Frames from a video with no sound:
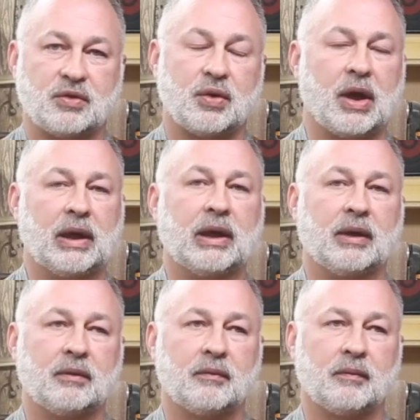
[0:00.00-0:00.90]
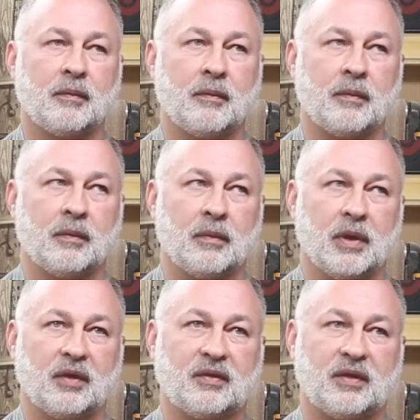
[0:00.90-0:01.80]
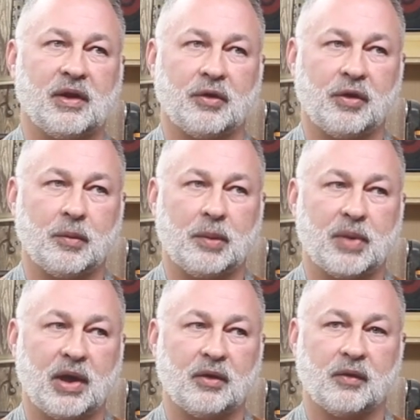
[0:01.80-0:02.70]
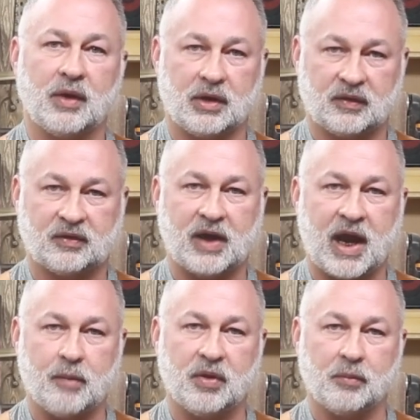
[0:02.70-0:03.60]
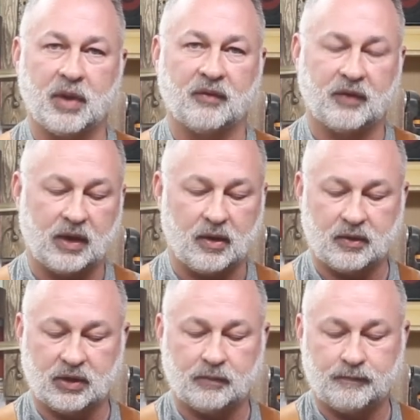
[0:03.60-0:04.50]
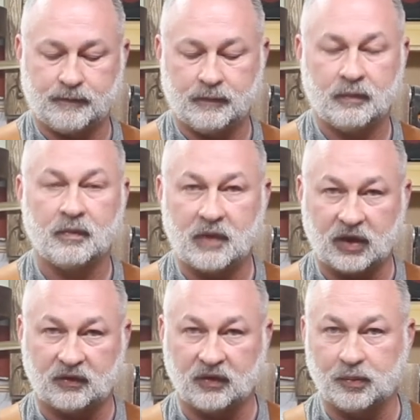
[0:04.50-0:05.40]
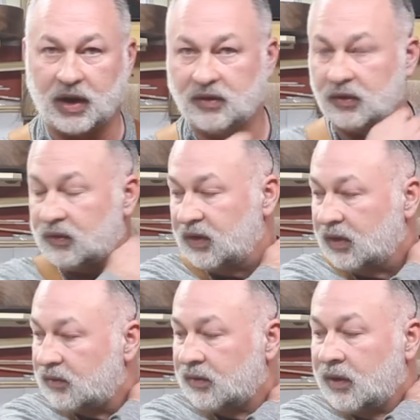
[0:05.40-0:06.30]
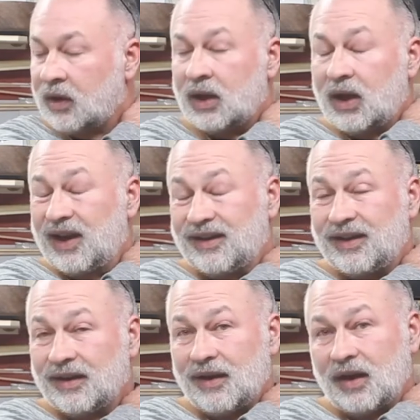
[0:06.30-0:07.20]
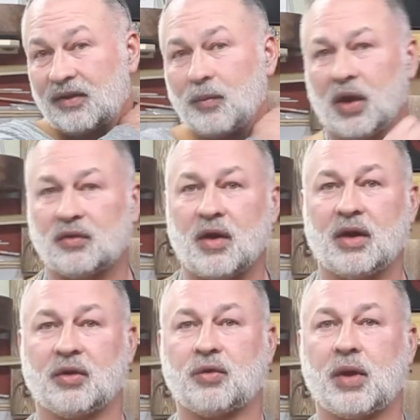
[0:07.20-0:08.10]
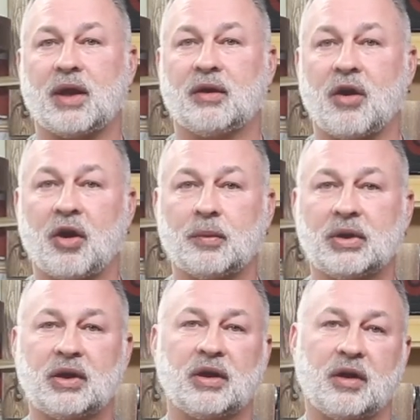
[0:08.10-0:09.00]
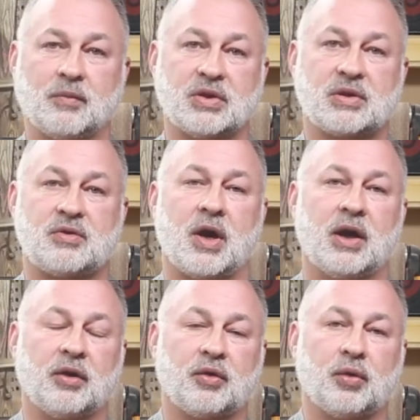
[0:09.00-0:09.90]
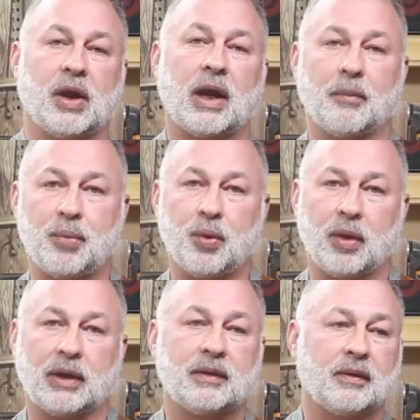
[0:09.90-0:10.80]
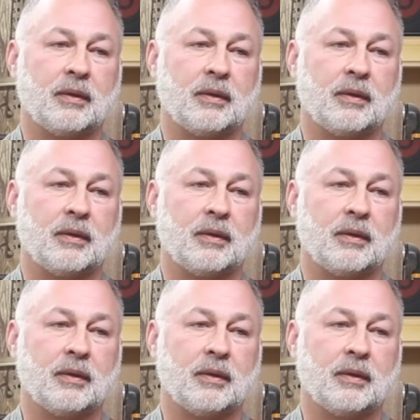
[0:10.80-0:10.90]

training is still going to be better than a snap that may fail on you. That's just my 2 cents. And again, guys, I'm not trying to create an argument here, I'm just trying to create a point.